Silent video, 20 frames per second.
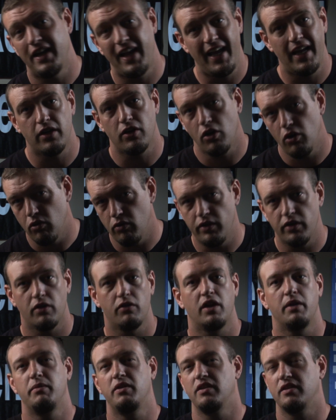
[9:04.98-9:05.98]
8-0. You know what
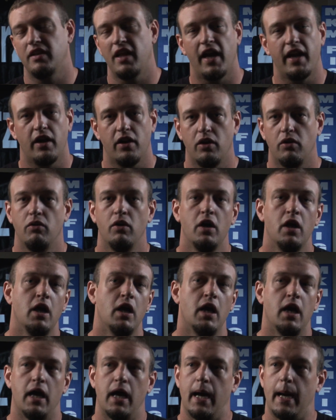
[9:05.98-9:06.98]
I mean?
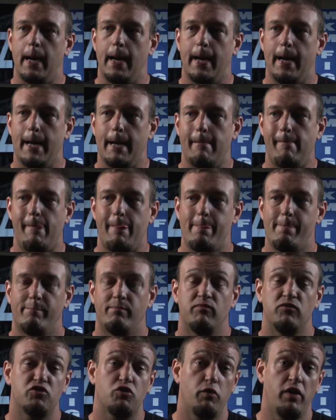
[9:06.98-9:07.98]
9-0.
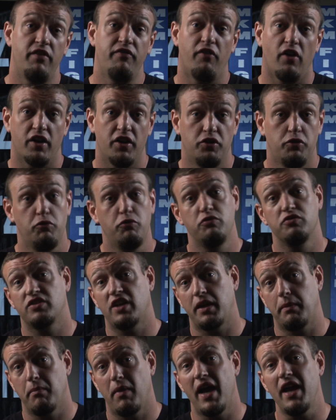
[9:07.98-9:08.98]
So he fought a dude who was
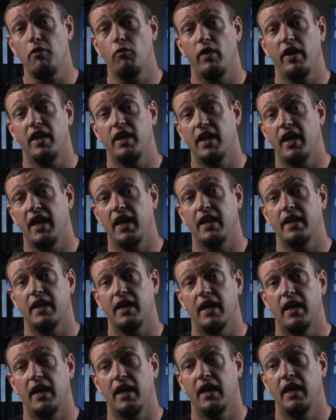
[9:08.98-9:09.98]
like my weight, and
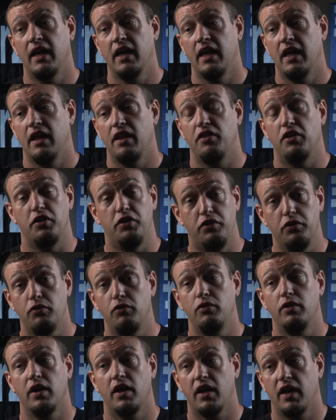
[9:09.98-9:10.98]
the
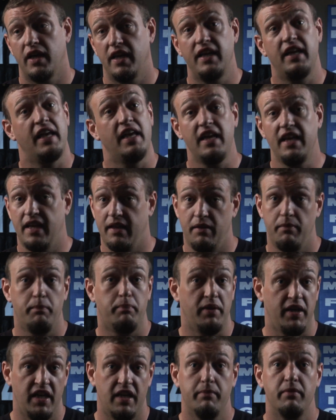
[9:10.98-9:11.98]
dude, he
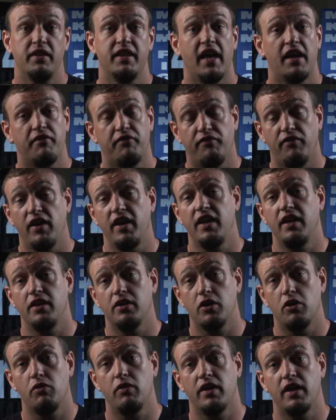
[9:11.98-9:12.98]
beat him in that fight, and
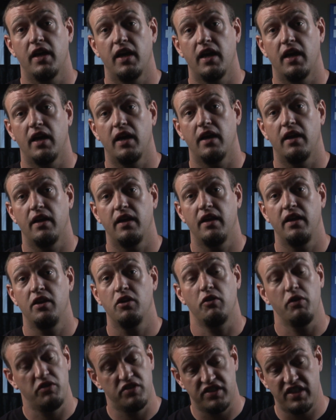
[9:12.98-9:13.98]

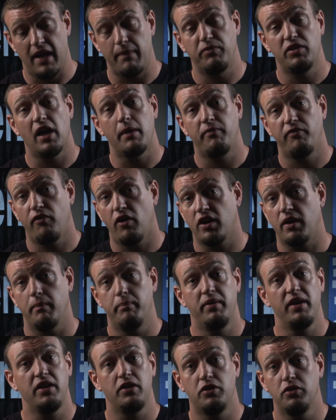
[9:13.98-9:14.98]
he stepped up, fought a
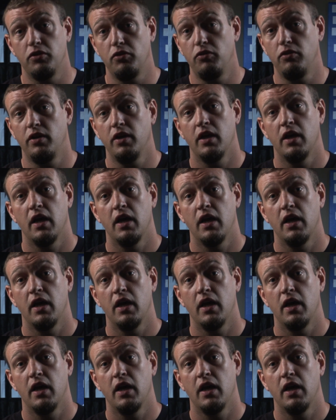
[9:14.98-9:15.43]
big dude.